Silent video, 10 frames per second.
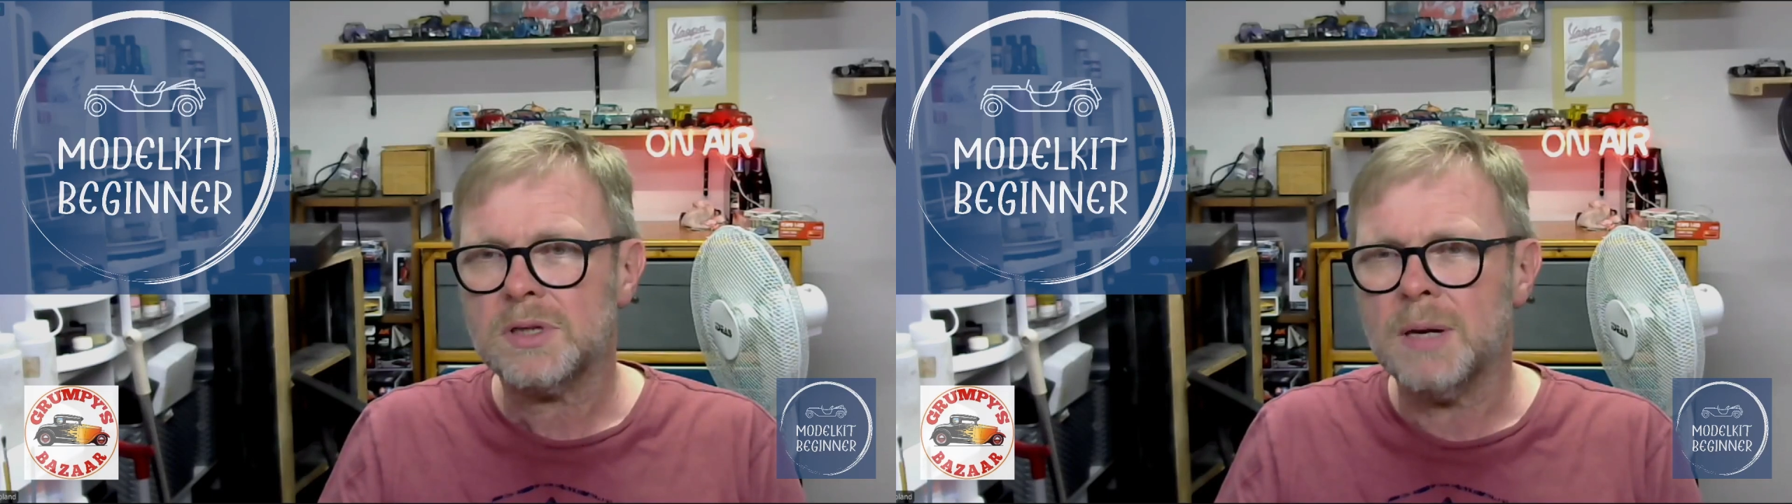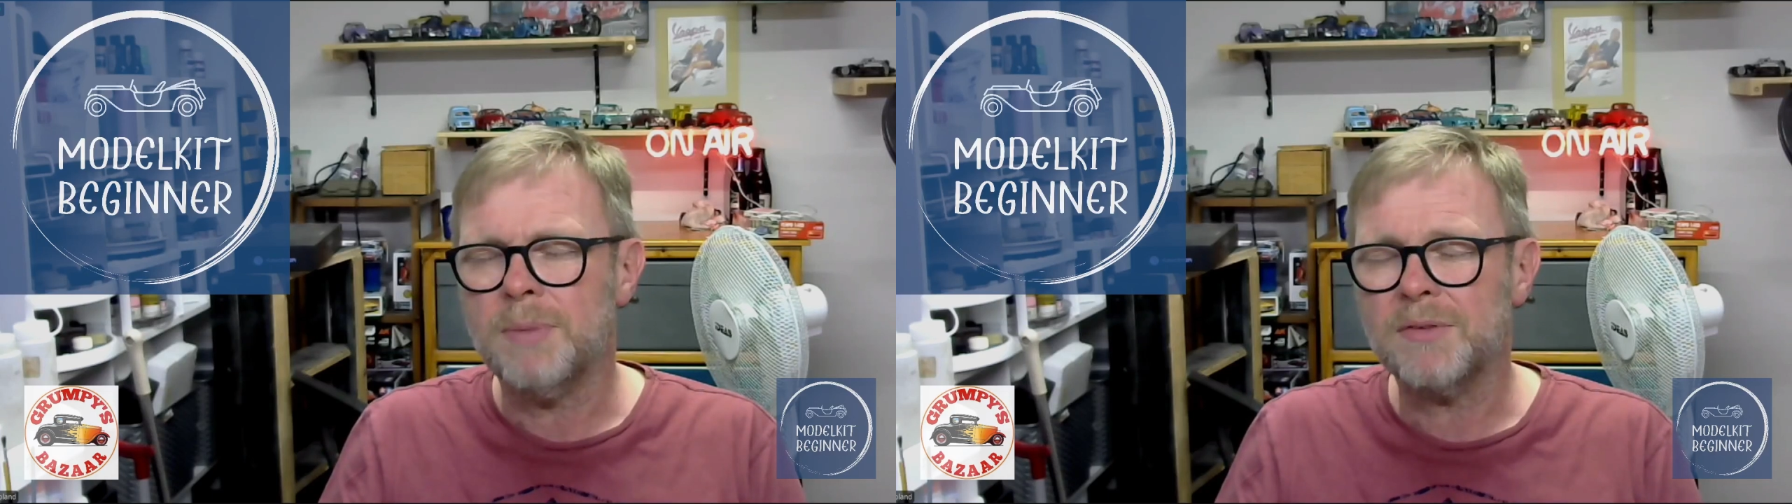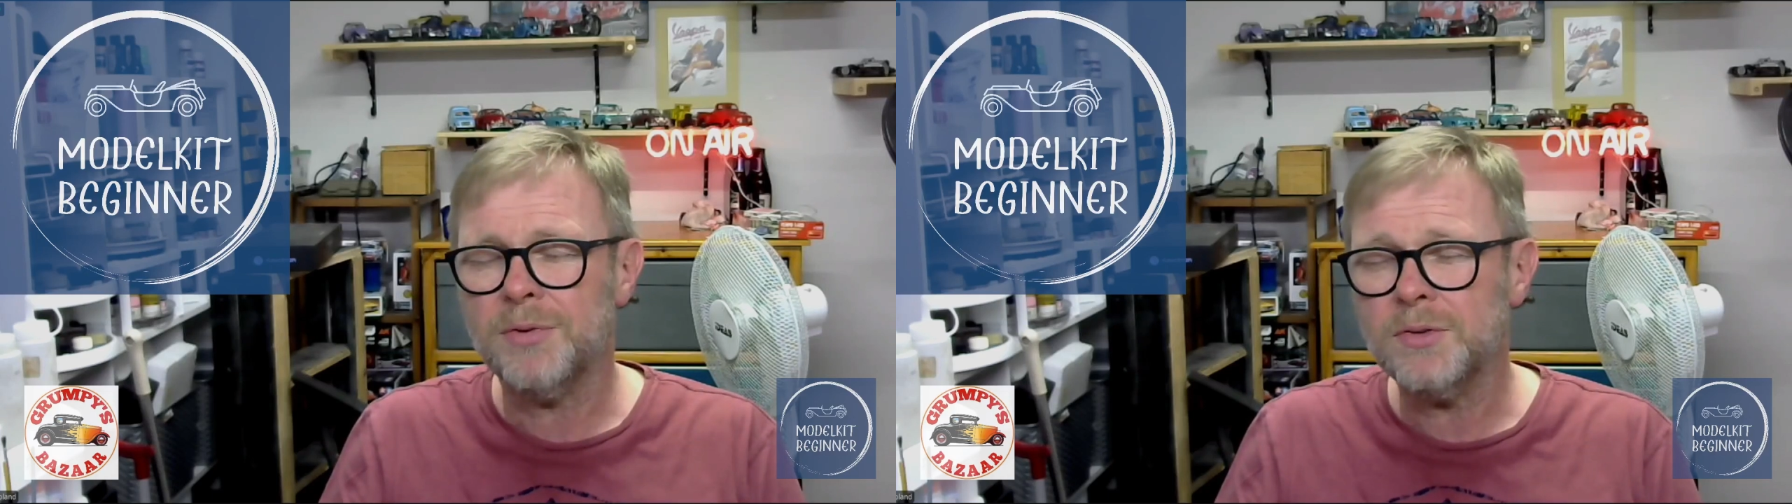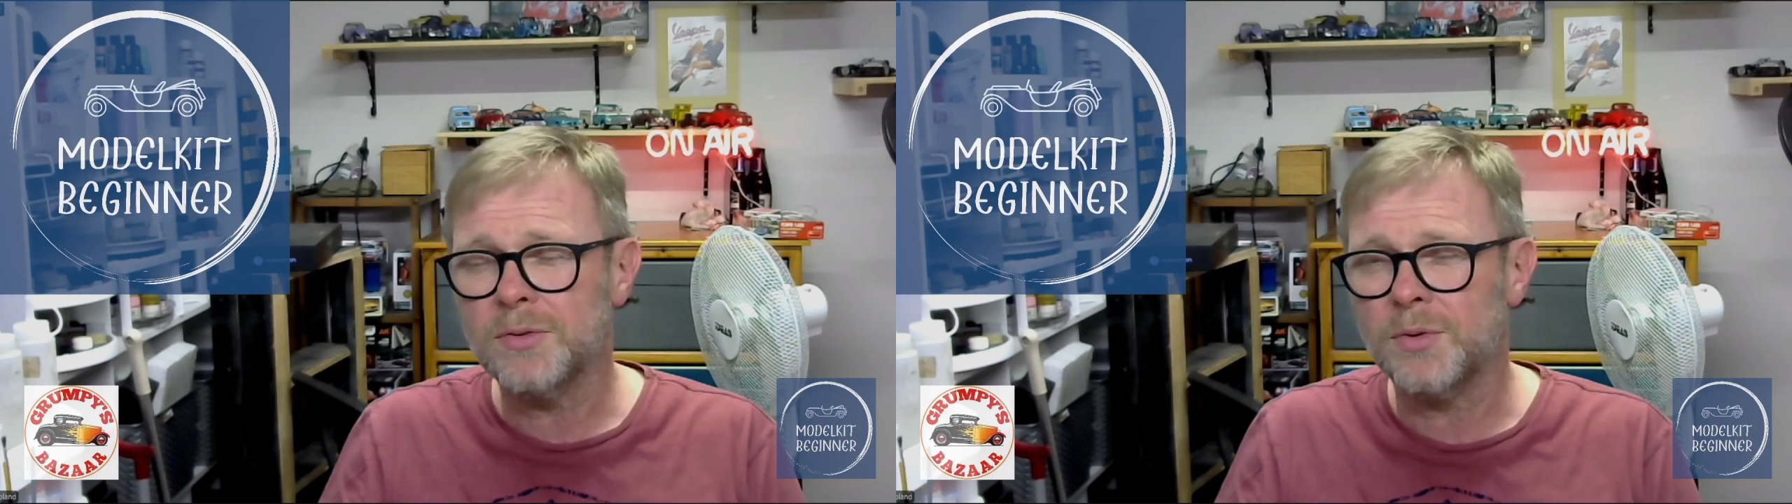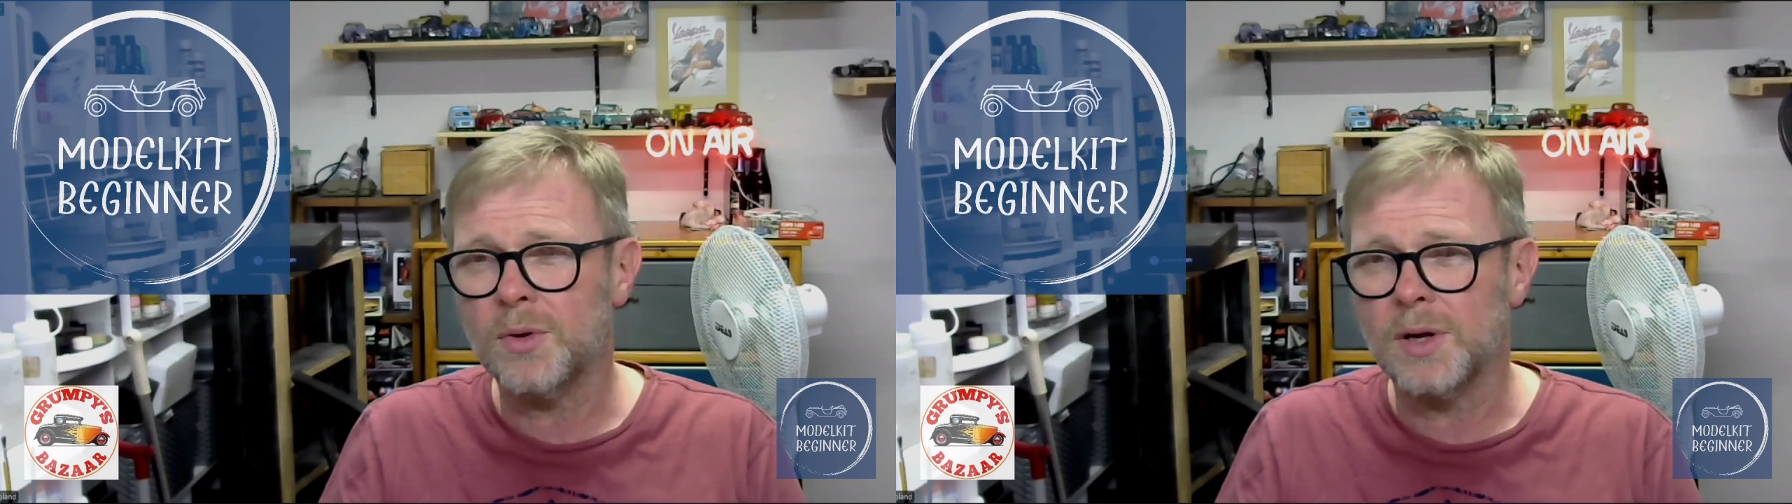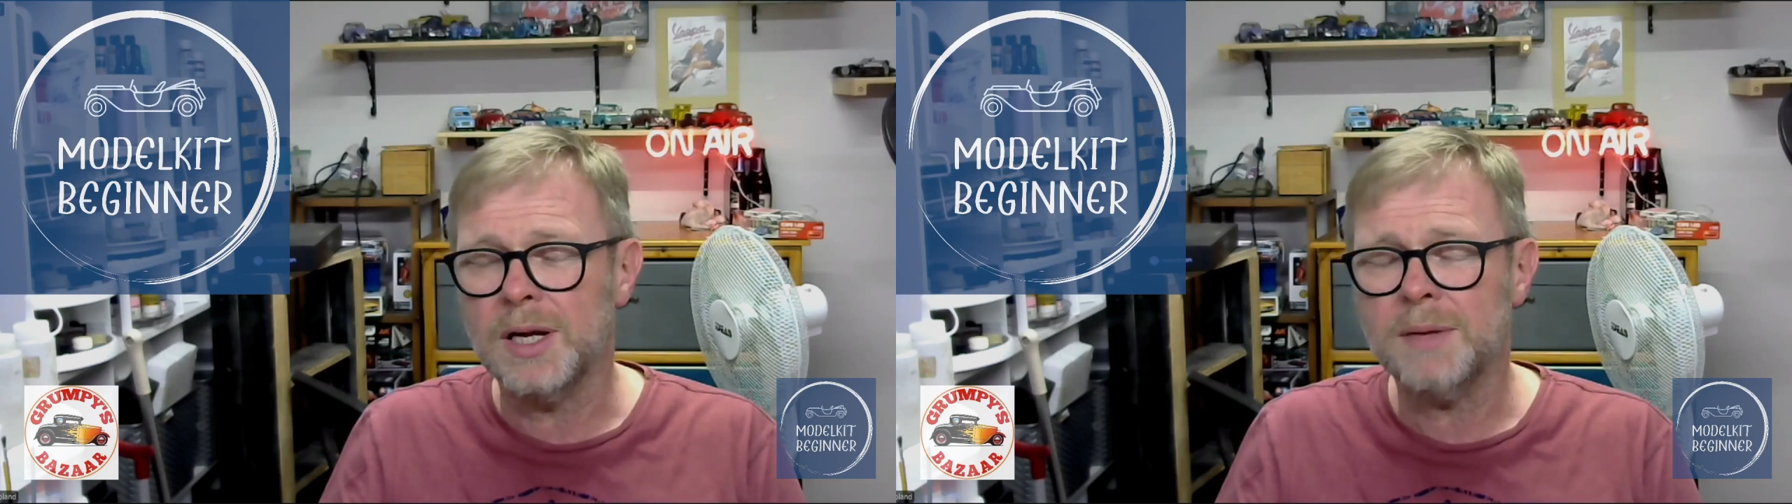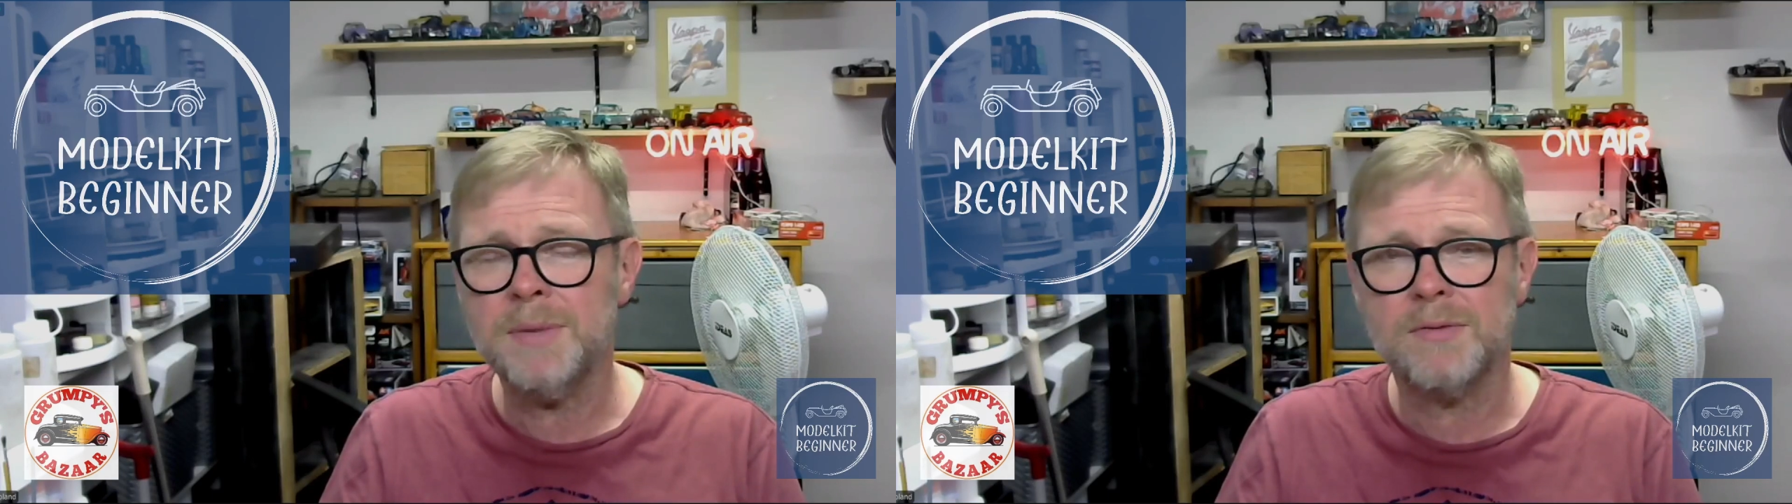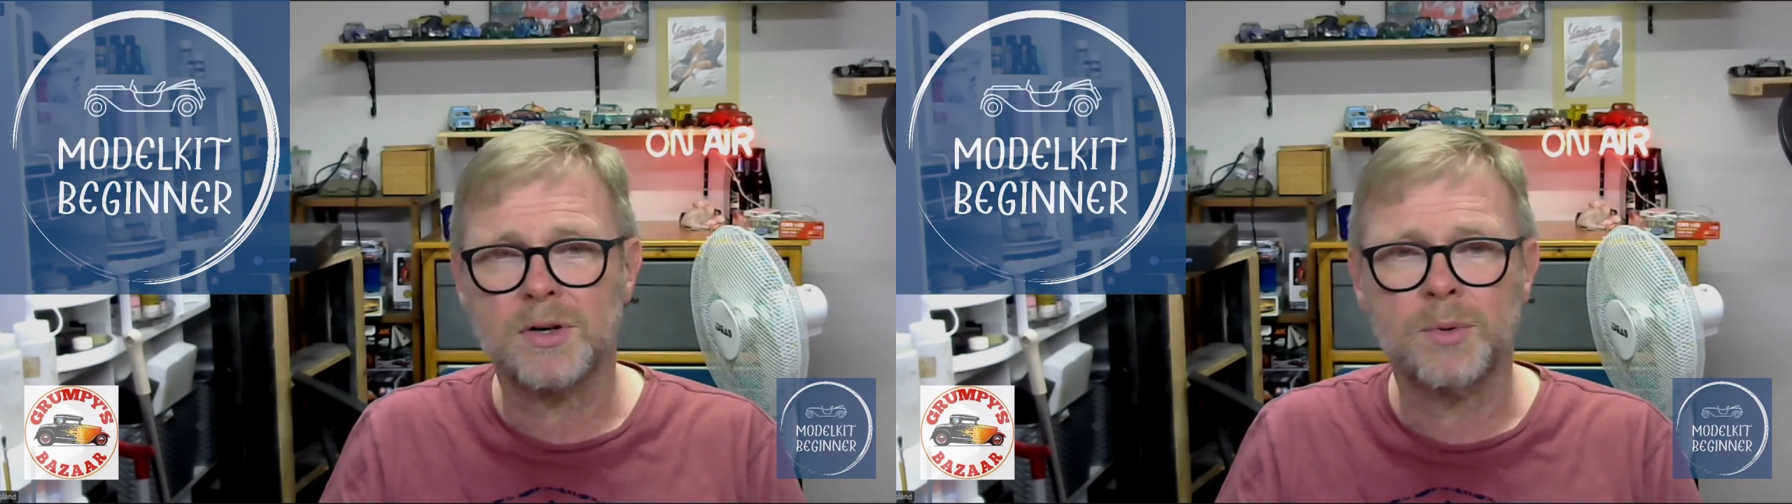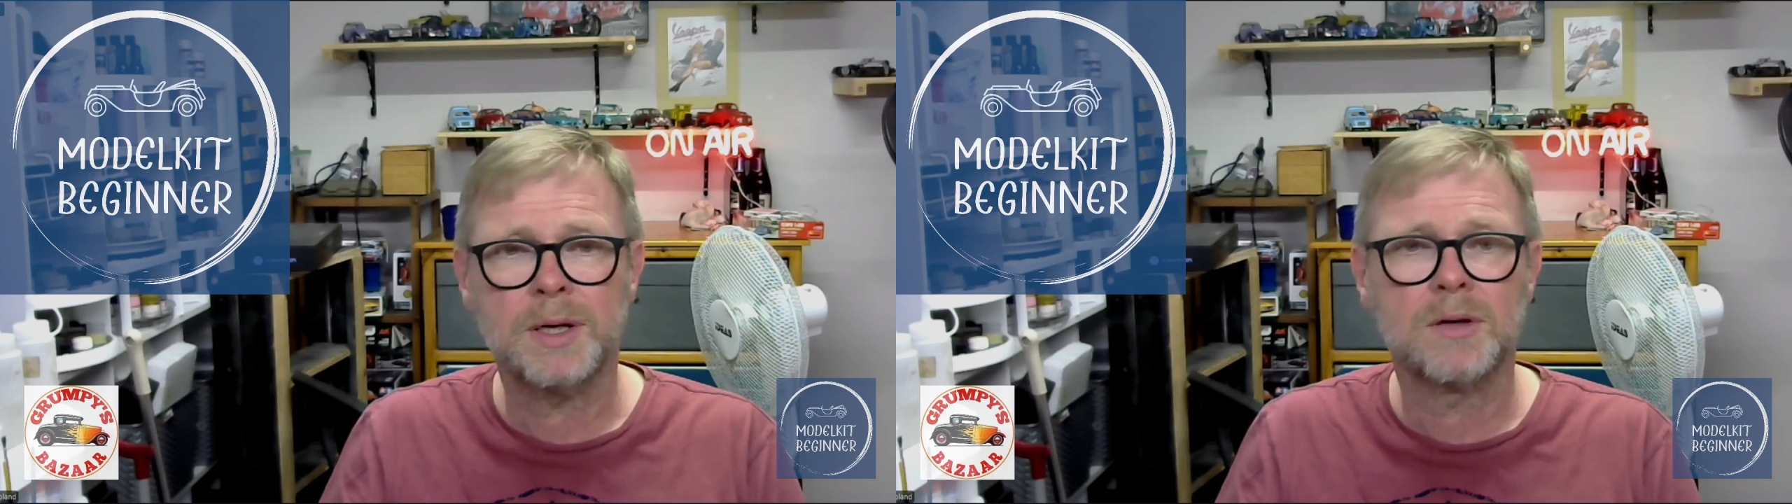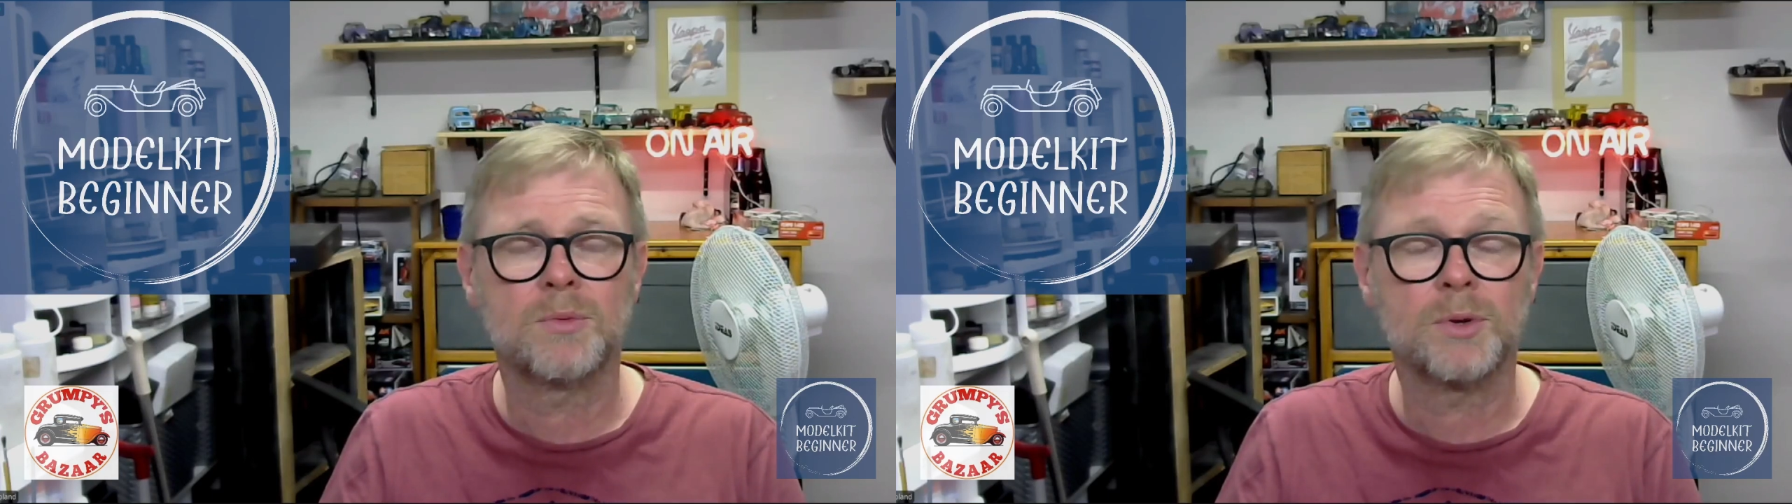But first of all, let me have a quick look